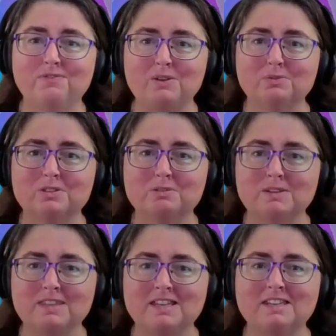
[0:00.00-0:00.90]
fields
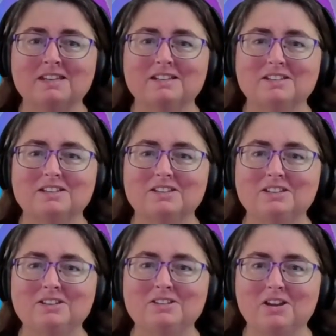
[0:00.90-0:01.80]
within
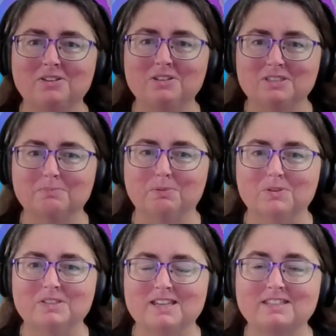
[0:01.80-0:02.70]
your
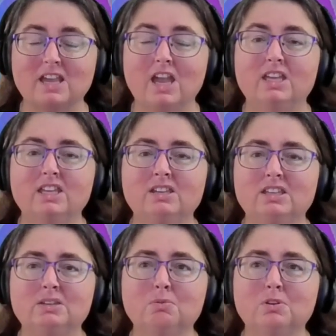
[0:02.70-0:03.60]
support desk.
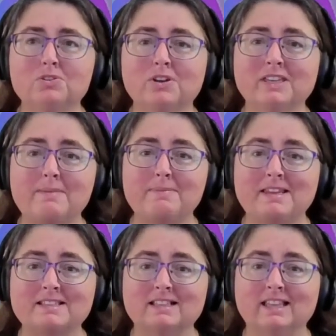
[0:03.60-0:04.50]
You want to try and keep
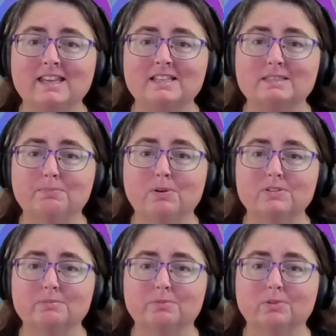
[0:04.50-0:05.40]
that as clean as
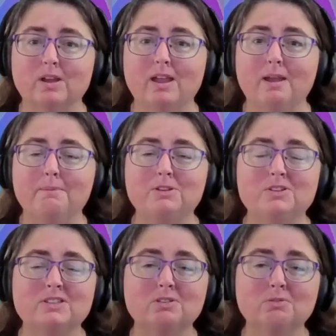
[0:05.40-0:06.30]
possible,
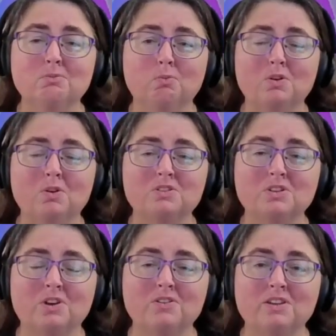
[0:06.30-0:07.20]
but you still want
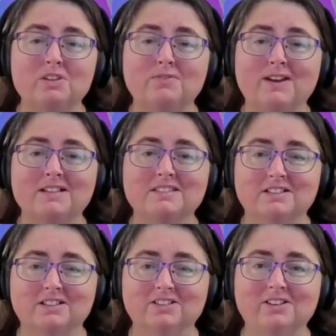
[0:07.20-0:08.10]
to note that you've
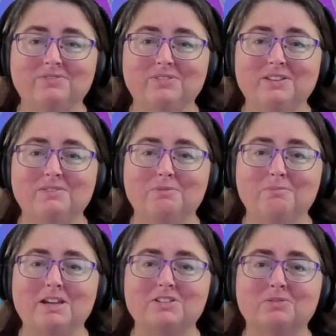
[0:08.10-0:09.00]
asked the client for the
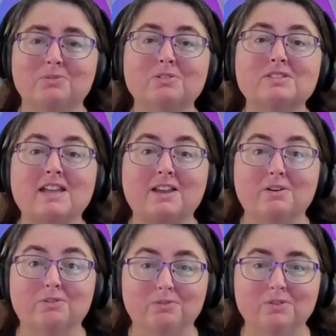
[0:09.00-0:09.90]
information or the
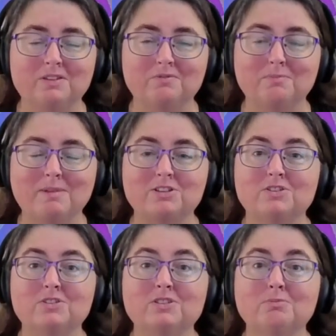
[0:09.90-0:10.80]
stakeholder for the
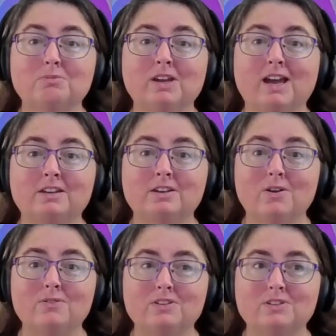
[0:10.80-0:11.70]
information. You still want to
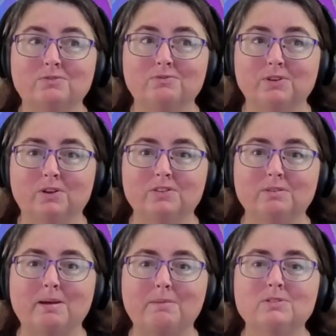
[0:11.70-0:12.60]
note that you
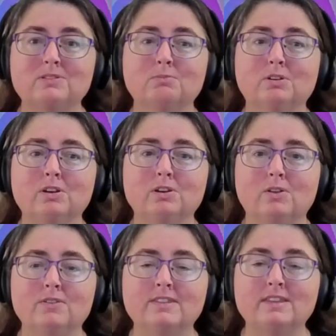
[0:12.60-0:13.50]
followed them up. You still want to
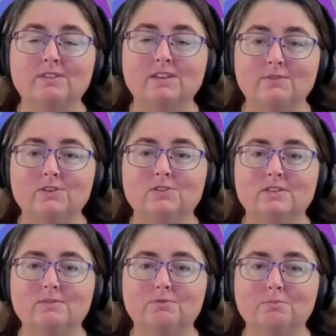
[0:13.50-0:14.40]
note that they've given
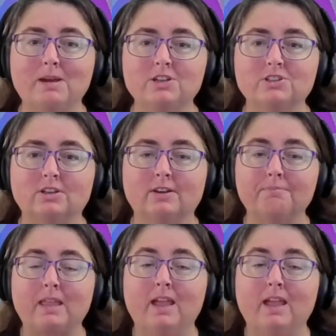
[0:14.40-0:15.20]
you the information.